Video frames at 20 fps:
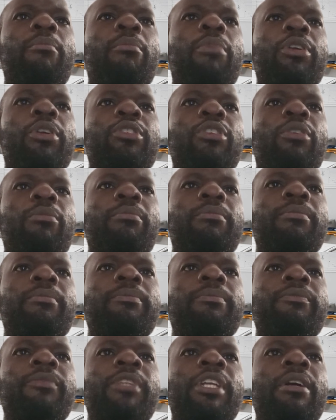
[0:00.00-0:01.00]
bottom,
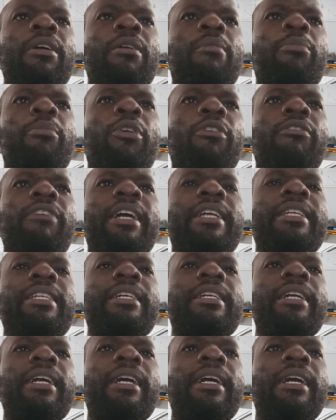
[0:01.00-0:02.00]

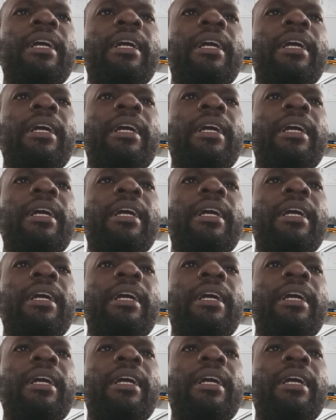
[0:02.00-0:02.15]
providing